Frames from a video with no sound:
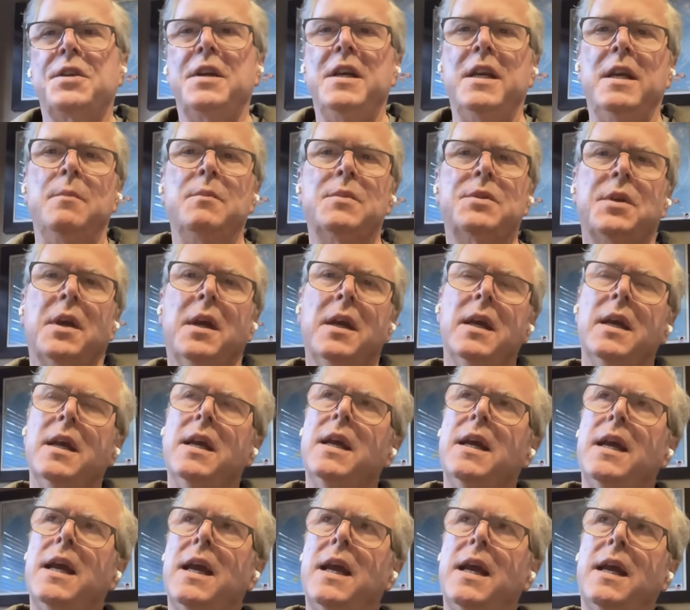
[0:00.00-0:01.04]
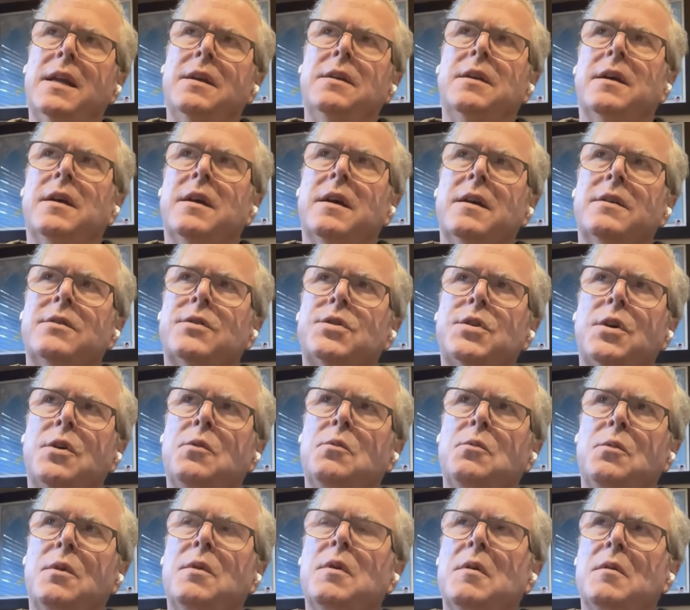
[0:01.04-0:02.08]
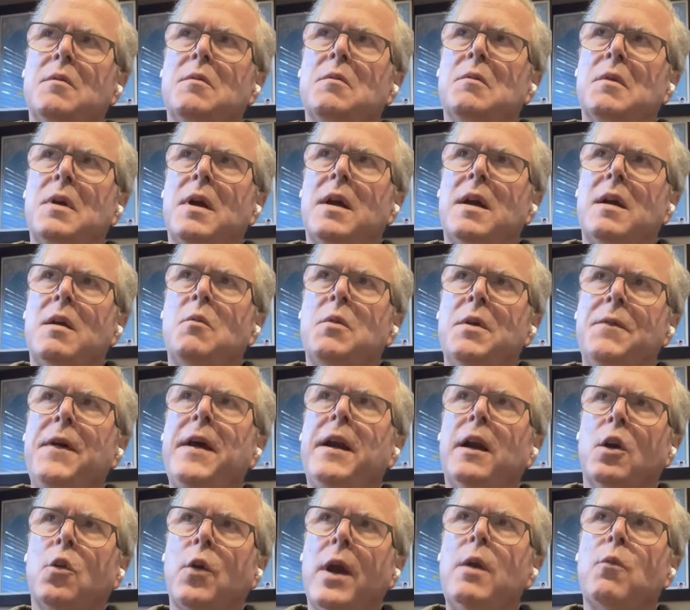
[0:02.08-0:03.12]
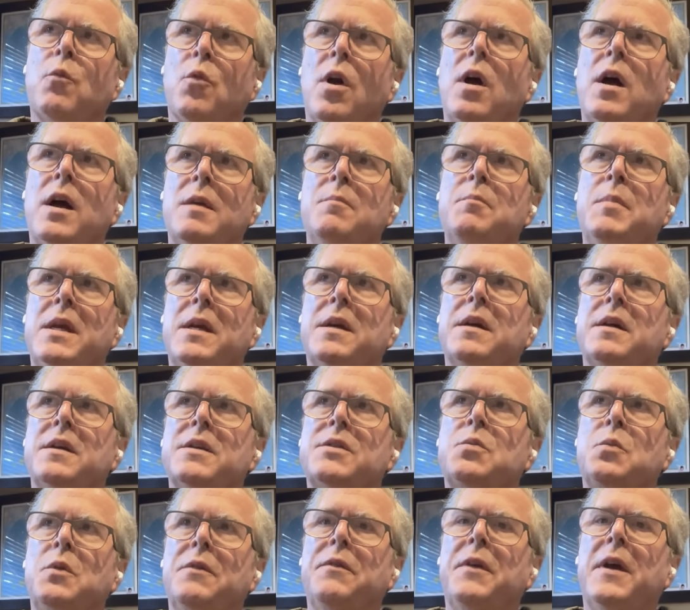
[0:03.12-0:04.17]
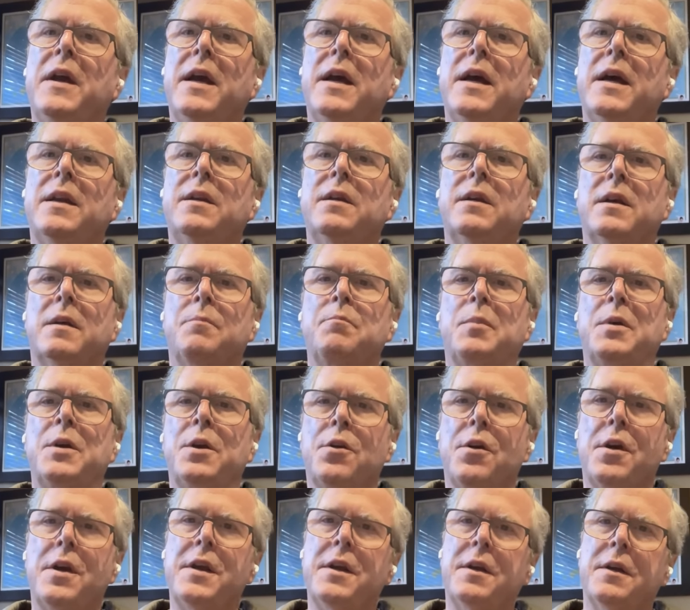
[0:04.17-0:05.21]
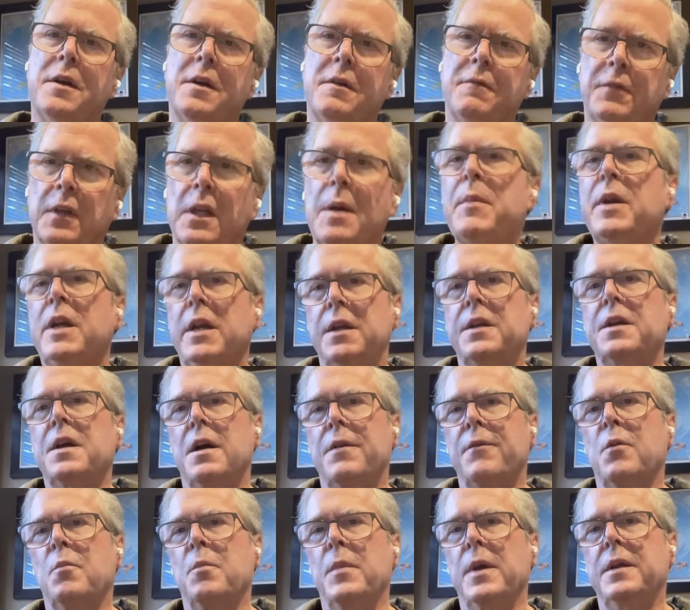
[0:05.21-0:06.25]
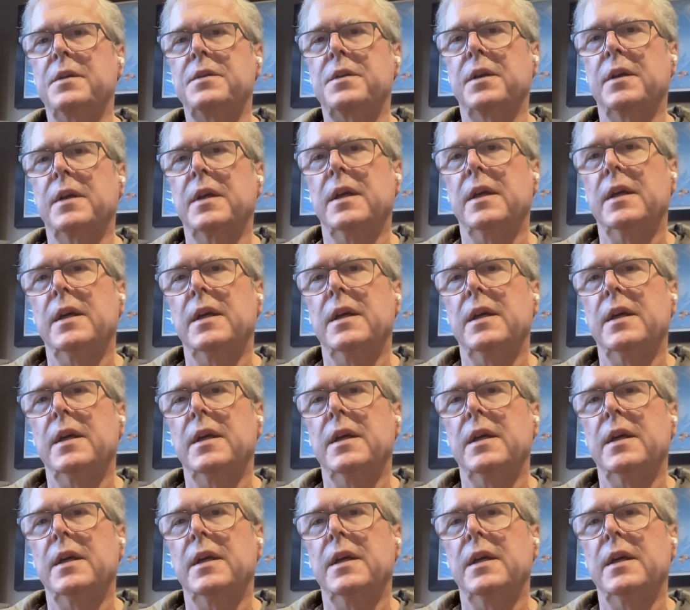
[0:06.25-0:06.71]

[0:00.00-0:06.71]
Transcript: the seams and uh, so uh, we've had a great run because we've had a period of limited government